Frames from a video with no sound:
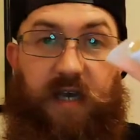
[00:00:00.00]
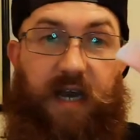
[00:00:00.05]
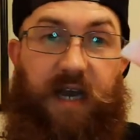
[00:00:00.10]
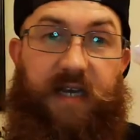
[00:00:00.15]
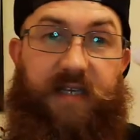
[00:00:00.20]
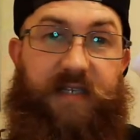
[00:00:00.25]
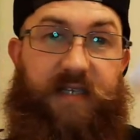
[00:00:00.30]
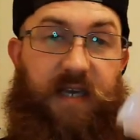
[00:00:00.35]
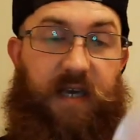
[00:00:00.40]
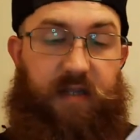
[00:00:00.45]
like
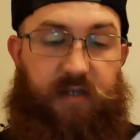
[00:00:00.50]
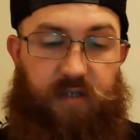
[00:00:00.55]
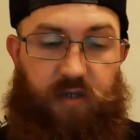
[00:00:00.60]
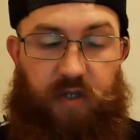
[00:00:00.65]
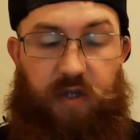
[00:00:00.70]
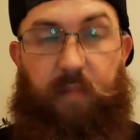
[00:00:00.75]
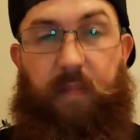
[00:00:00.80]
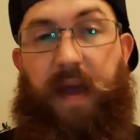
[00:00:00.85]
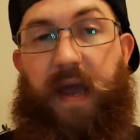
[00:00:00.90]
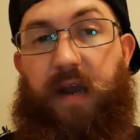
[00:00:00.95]
I said, so
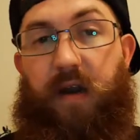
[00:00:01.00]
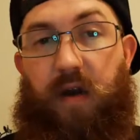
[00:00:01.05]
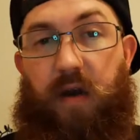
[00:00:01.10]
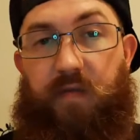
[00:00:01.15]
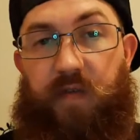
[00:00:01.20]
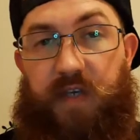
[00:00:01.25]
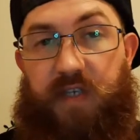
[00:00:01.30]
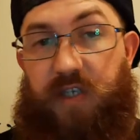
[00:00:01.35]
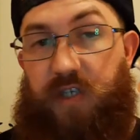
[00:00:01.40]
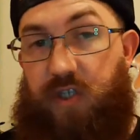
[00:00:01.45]
the maker
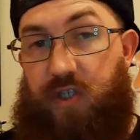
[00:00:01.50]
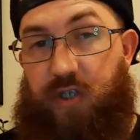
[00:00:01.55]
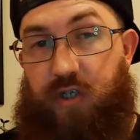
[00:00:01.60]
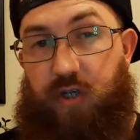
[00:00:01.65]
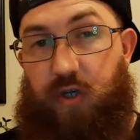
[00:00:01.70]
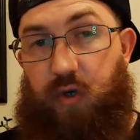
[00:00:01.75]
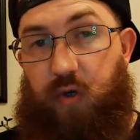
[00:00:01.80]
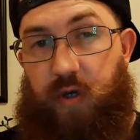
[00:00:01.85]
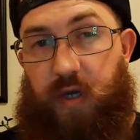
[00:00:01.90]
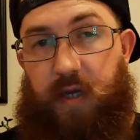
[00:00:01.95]
of this is
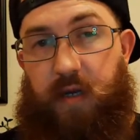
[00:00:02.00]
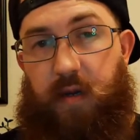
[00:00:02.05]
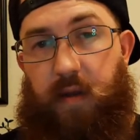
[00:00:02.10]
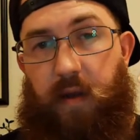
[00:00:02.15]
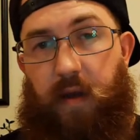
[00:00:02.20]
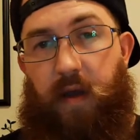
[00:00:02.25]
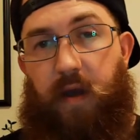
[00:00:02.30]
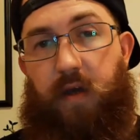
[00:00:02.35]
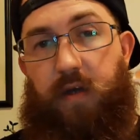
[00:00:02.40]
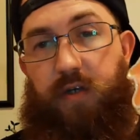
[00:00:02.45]

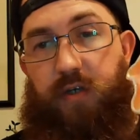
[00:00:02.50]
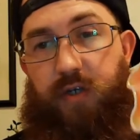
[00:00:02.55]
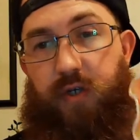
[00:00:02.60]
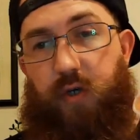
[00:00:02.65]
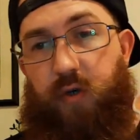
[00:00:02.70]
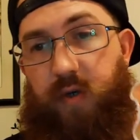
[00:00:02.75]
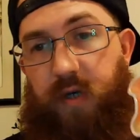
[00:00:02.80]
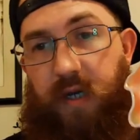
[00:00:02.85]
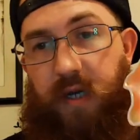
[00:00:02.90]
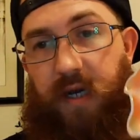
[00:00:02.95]

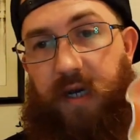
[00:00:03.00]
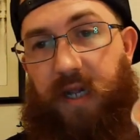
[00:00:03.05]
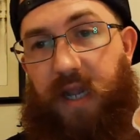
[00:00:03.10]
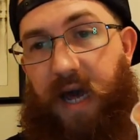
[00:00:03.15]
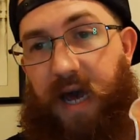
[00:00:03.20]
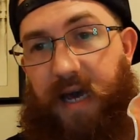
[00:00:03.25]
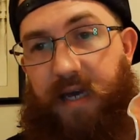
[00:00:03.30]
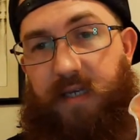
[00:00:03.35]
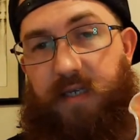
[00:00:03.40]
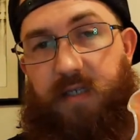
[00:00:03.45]
Dugan
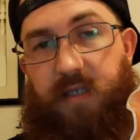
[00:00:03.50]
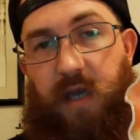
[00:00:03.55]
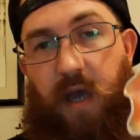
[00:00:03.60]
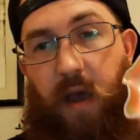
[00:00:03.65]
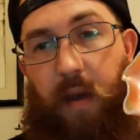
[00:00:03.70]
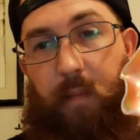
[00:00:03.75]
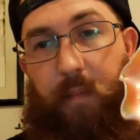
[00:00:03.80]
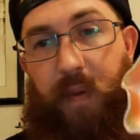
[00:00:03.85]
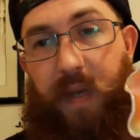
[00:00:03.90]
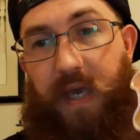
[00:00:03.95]
Glass,
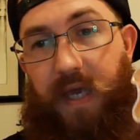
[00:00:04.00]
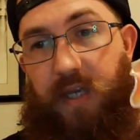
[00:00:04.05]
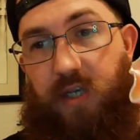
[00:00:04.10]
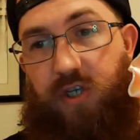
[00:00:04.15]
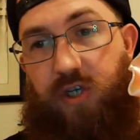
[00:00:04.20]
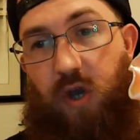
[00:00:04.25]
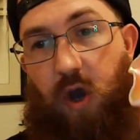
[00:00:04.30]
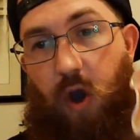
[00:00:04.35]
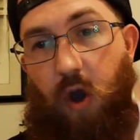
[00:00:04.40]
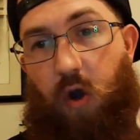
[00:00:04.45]

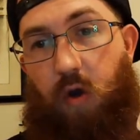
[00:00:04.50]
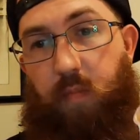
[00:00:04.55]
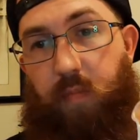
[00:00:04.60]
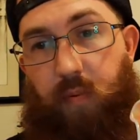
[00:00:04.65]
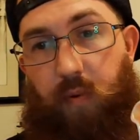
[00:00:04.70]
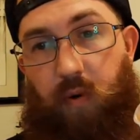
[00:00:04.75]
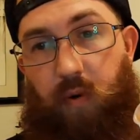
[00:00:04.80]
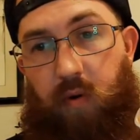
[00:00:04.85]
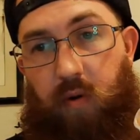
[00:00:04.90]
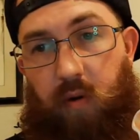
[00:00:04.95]
peach
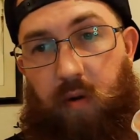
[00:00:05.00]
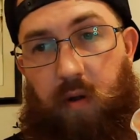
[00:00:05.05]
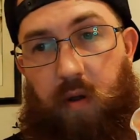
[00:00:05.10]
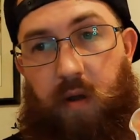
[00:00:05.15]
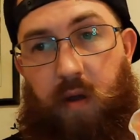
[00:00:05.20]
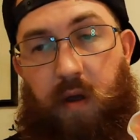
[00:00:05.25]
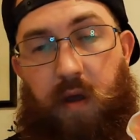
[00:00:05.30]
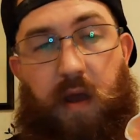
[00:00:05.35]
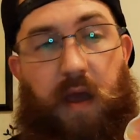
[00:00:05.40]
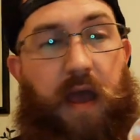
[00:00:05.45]
opal,
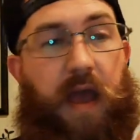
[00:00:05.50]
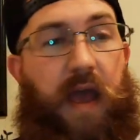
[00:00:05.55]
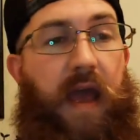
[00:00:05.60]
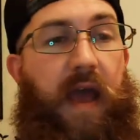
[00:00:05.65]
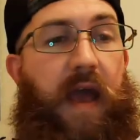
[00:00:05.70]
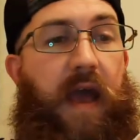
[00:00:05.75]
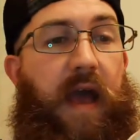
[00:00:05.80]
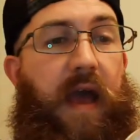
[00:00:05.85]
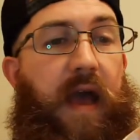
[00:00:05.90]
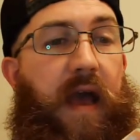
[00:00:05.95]

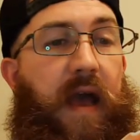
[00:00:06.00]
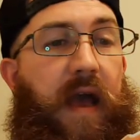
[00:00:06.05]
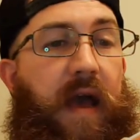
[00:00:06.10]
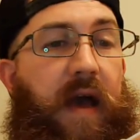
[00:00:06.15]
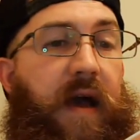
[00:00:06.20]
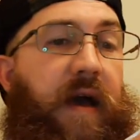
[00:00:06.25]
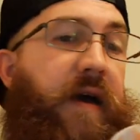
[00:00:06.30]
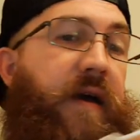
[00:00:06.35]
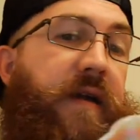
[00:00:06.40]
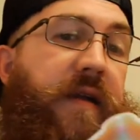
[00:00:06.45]

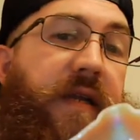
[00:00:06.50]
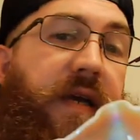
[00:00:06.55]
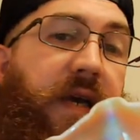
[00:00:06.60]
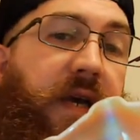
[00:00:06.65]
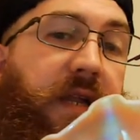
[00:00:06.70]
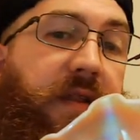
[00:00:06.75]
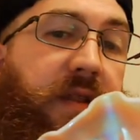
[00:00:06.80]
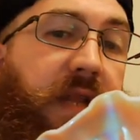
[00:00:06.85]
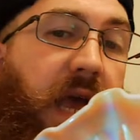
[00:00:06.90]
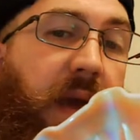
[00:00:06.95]
and
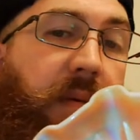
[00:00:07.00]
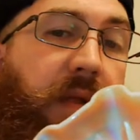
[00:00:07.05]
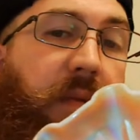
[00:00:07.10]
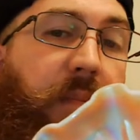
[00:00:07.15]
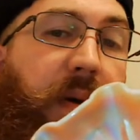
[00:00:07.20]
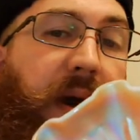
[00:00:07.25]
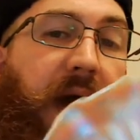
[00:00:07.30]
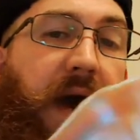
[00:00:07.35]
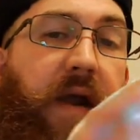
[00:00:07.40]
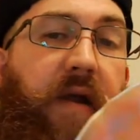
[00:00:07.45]
the name of the
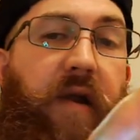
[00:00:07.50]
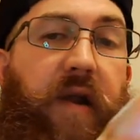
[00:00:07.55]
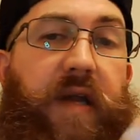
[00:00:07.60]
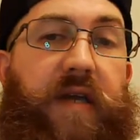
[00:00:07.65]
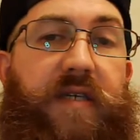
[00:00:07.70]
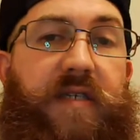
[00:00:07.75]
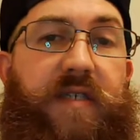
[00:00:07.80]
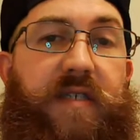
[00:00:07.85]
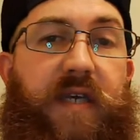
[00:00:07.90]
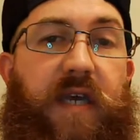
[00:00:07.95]
pattern
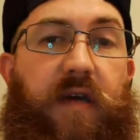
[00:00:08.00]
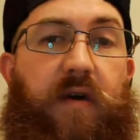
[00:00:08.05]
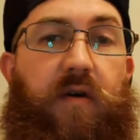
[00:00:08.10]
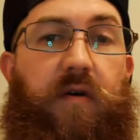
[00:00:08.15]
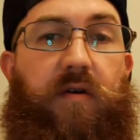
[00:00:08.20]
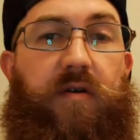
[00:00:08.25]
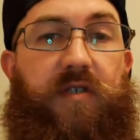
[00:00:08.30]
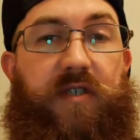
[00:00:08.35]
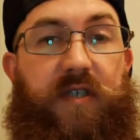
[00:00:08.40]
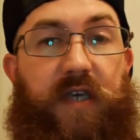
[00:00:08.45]
is
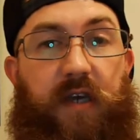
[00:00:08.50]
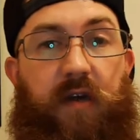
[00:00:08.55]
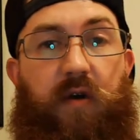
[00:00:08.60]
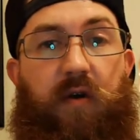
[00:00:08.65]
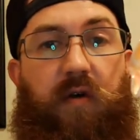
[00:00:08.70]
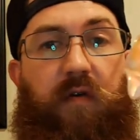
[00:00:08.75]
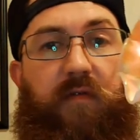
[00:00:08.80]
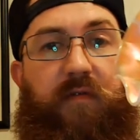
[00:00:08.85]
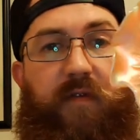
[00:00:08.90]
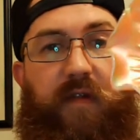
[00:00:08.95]

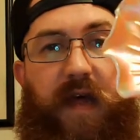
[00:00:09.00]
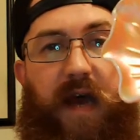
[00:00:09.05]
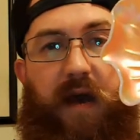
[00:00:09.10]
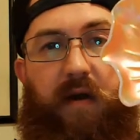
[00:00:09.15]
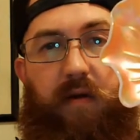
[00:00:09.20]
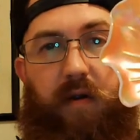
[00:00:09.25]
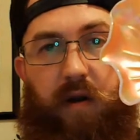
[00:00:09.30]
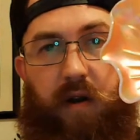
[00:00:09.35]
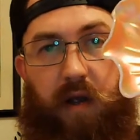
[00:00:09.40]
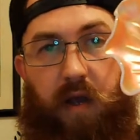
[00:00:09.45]
single
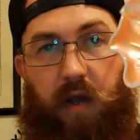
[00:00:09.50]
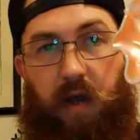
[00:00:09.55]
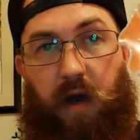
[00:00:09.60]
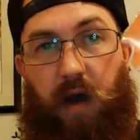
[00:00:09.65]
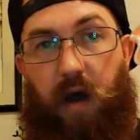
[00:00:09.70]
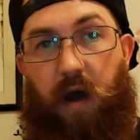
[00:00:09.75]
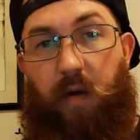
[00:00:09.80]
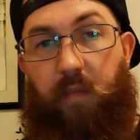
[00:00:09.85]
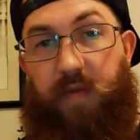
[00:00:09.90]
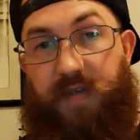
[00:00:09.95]
flower.
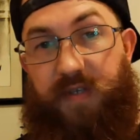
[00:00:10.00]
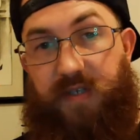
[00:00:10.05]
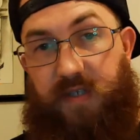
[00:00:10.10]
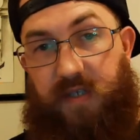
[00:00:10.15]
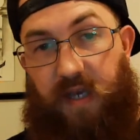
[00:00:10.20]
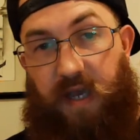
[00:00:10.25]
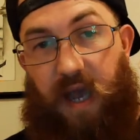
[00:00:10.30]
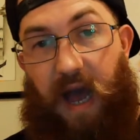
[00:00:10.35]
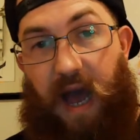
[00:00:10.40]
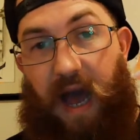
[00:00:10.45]
This is
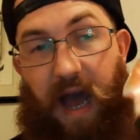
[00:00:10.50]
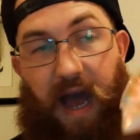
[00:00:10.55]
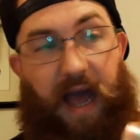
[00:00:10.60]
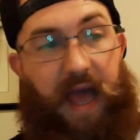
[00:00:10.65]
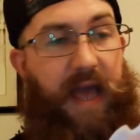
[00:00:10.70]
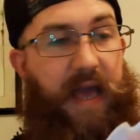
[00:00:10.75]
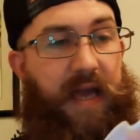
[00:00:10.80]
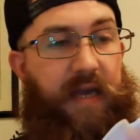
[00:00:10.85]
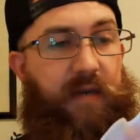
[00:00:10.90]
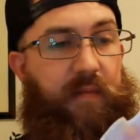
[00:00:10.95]
a
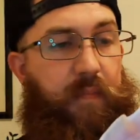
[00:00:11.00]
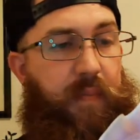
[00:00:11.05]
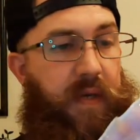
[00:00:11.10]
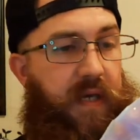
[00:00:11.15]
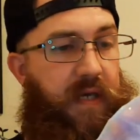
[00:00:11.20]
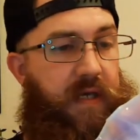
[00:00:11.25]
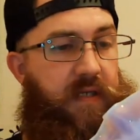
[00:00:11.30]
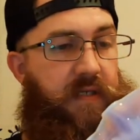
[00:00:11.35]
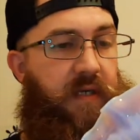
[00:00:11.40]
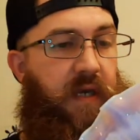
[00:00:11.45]
high-end
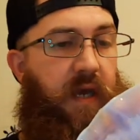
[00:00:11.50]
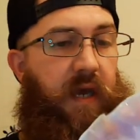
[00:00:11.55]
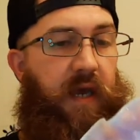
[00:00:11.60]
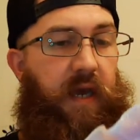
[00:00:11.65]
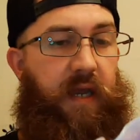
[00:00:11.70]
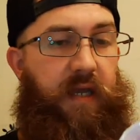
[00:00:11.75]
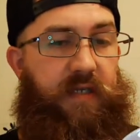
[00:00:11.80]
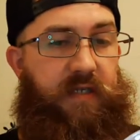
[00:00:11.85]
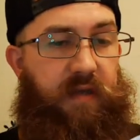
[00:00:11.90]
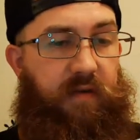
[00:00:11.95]
piece.
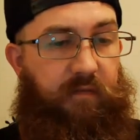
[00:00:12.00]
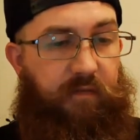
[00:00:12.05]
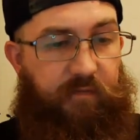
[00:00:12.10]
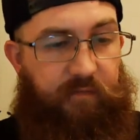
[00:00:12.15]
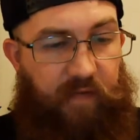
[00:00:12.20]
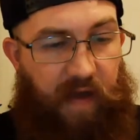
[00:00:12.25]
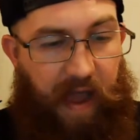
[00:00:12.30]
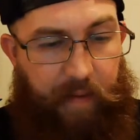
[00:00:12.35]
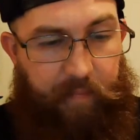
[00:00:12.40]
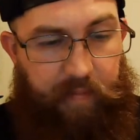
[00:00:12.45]
It is in
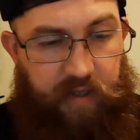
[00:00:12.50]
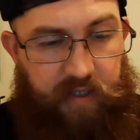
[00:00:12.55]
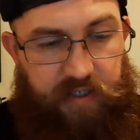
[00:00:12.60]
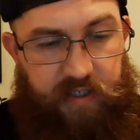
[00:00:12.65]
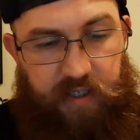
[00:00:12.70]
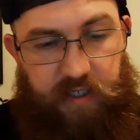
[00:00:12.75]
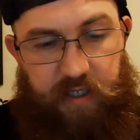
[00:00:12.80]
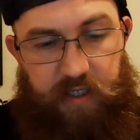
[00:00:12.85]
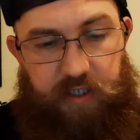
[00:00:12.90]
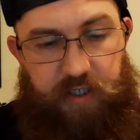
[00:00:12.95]
fabulous
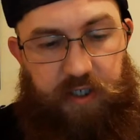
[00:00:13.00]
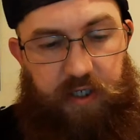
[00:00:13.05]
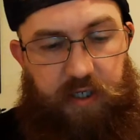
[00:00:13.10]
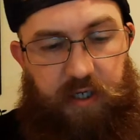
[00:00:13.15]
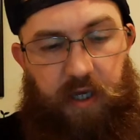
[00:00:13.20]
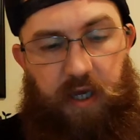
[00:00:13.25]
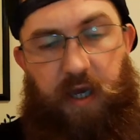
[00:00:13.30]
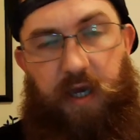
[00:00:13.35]
condition.